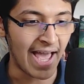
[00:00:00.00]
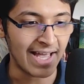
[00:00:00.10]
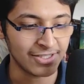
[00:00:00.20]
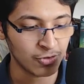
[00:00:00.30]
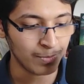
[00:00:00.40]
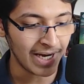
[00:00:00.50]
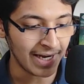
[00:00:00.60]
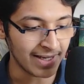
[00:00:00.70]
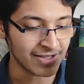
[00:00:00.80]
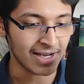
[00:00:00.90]
has to be
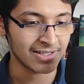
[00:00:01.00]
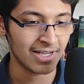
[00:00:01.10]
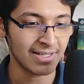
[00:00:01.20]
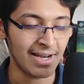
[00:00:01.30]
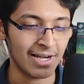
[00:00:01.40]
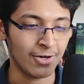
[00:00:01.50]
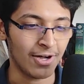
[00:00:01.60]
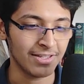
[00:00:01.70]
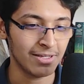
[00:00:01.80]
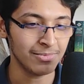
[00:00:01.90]
data structures and
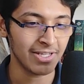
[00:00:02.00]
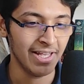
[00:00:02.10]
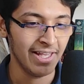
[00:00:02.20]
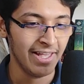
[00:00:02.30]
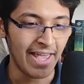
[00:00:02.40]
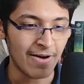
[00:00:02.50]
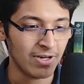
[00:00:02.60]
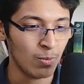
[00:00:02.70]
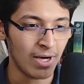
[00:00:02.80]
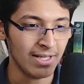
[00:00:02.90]
algorithms.
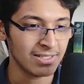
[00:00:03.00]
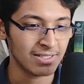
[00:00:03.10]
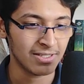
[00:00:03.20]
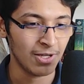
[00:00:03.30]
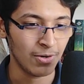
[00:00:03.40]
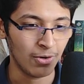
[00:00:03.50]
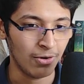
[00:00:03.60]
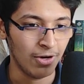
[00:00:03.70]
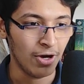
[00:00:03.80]
Everyone is, you know,